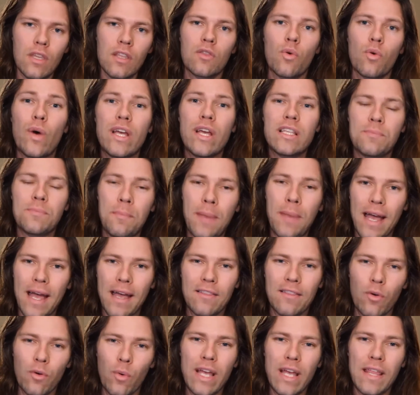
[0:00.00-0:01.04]
The way
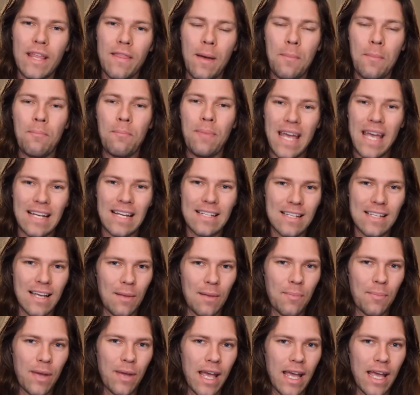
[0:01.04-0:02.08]
that banks
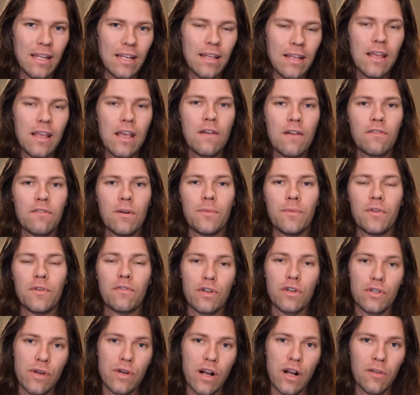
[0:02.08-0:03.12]
got paid from the
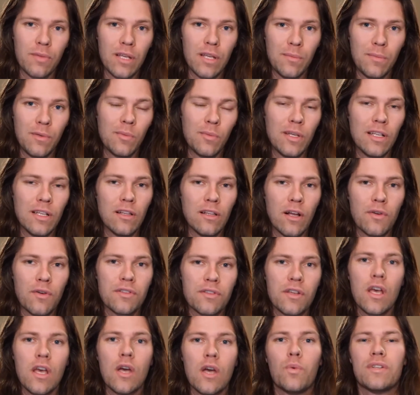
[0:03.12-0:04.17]
first round of PPP
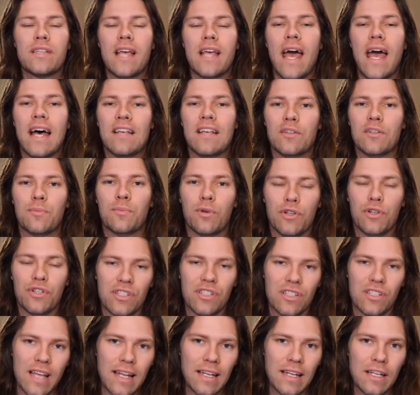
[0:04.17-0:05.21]
loans was as a
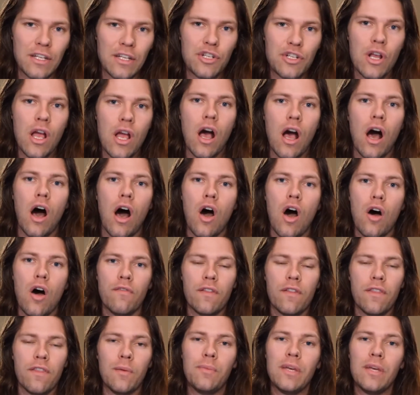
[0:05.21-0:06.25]
percentage
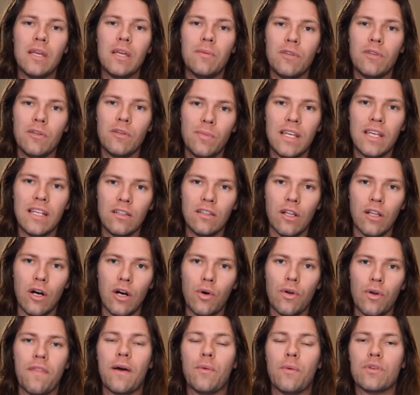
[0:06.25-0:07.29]
of the PPP
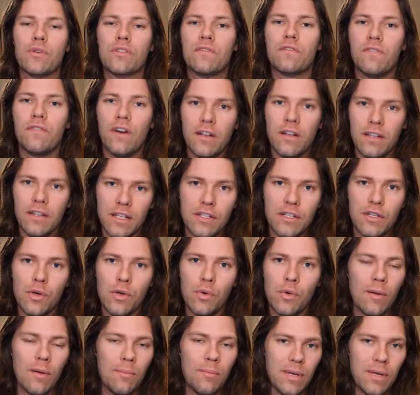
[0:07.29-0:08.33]
loan that was funded
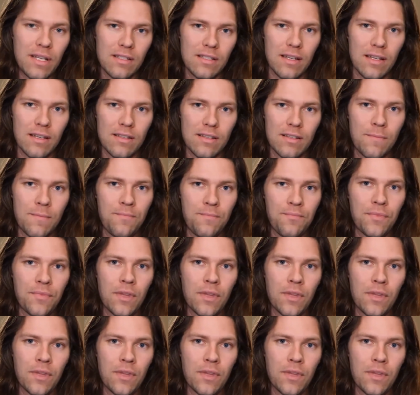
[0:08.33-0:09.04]
to a business.